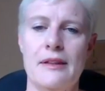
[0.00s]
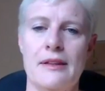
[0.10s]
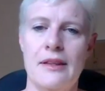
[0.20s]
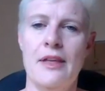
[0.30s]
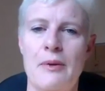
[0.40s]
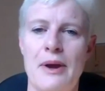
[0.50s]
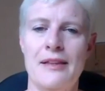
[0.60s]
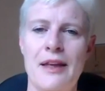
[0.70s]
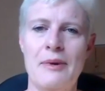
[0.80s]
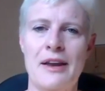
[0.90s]
The other way,
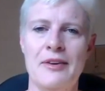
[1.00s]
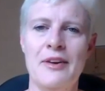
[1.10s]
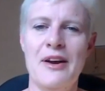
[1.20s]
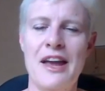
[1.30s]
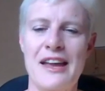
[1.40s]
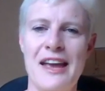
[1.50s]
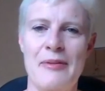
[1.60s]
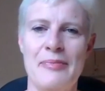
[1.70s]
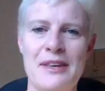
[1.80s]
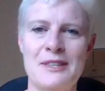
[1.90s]
that way. Okay, yeah,
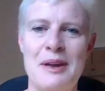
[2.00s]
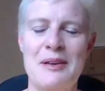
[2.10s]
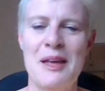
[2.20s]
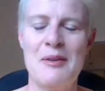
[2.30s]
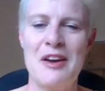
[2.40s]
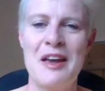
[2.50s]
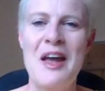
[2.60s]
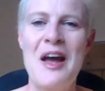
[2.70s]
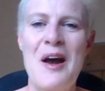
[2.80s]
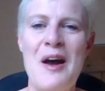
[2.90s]
that's right, that way.
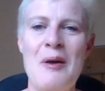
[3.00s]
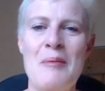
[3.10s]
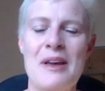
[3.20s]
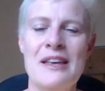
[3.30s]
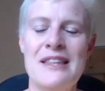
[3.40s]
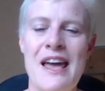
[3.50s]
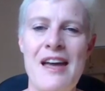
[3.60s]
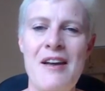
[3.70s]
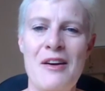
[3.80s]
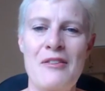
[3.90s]
It's
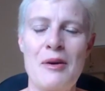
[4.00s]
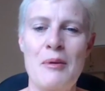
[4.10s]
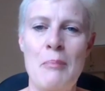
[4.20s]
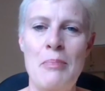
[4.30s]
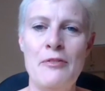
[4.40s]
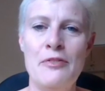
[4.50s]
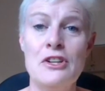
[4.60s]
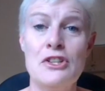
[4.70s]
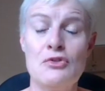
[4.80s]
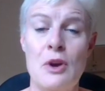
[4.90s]
there above the
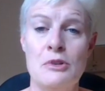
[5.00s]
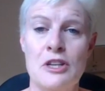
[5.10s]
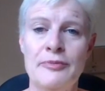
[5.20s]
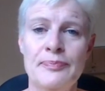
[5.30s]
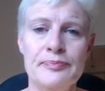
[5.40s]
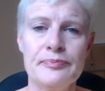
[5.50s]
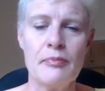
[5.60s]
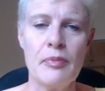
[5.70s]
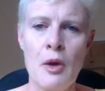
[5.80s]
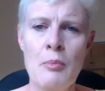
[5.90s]
description,
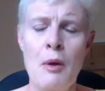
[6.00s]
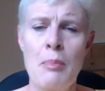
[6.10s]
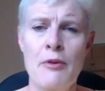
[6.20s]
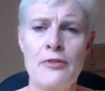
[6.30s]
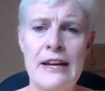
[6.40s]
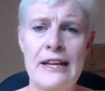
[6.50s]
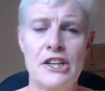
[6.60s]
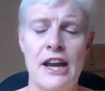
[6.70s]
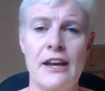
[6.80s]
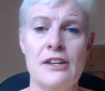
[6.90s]
mobile friendly
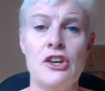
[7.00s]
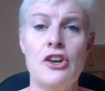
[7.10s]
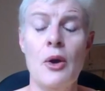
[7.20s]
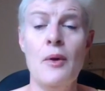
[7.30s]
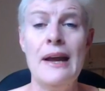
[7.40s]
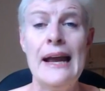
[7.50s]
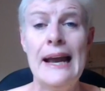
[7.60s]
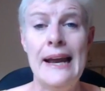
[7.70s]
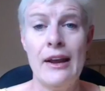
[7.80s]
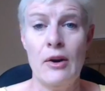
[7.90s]
checker. So go and
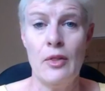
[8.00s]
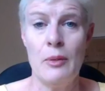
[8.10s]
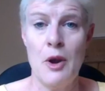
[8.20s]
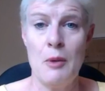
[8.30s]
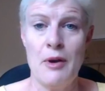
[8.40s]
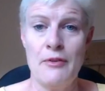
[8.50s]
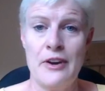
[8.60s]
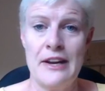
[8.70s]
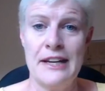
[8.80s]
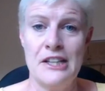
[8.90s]
click on the mobile
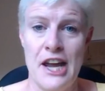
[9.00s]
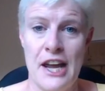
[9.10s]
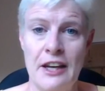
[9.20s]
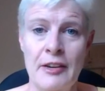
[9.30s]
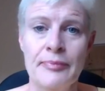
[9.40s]
friendly checker